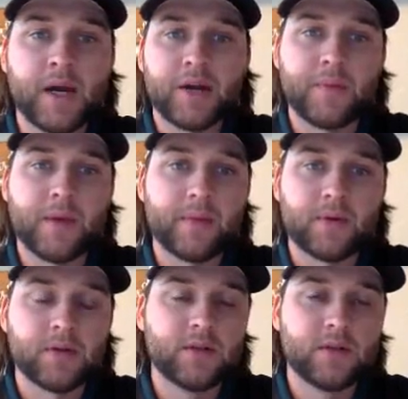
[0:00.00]
binder
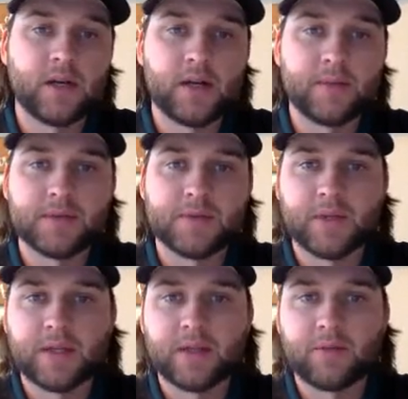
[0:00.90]
paper is
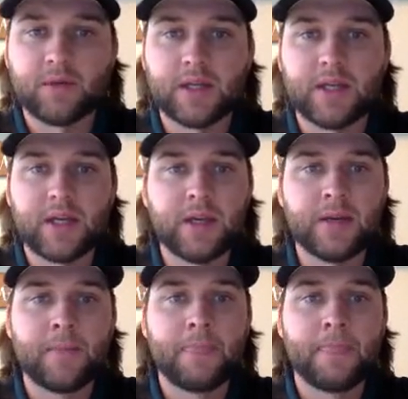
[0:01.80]
really, really
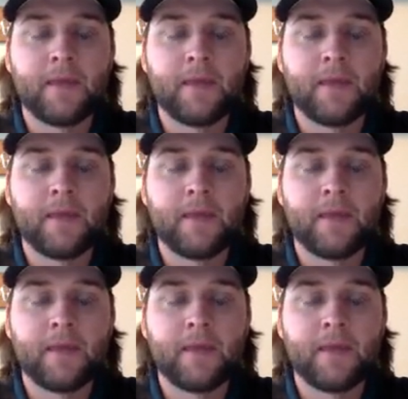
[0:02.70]
key.